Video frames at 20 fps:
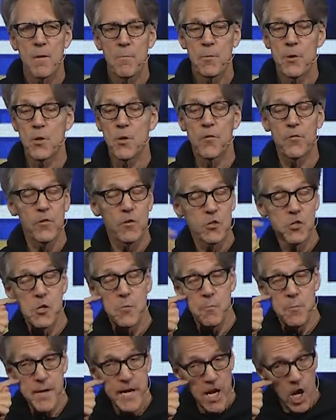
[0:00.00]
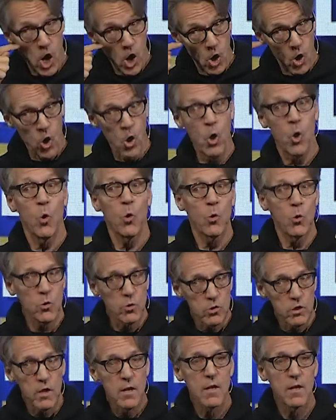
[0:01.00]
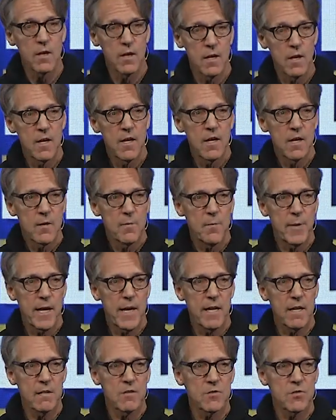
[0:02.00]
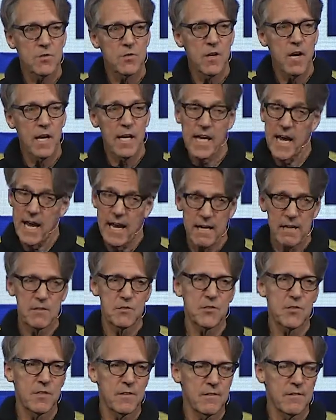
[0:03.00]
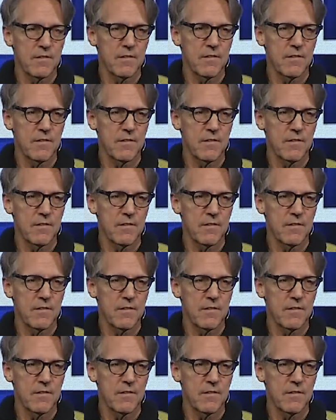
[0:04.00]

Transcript: Beautiful to behold means a gaze.